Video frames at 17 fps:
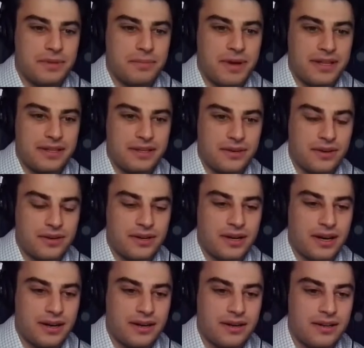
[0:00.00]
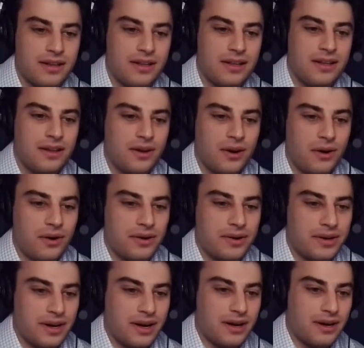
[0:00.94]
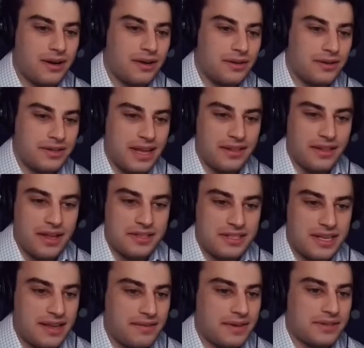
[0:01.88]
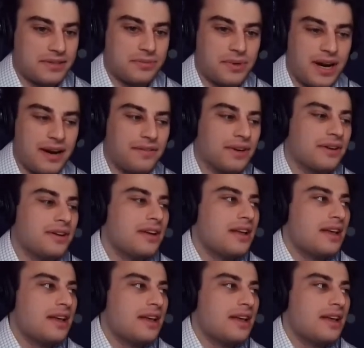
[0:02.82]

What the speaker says: depending on daylight savings, whatever.